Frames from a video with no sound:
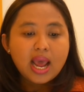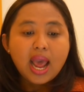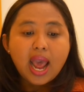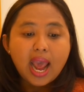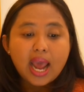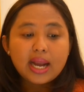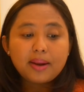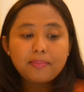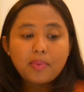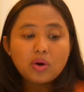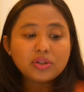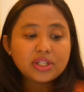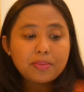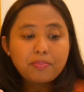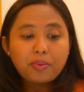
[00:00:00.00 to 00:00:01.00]
And the
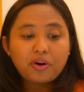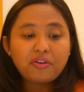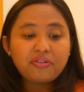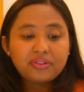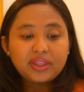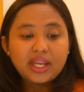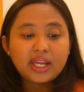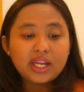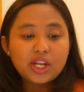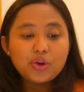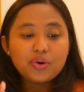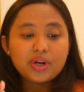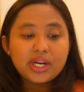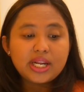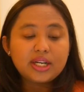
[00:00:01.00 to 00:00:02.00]
most important thing,
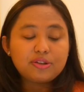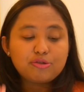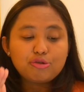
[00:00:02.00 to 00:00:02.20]
you need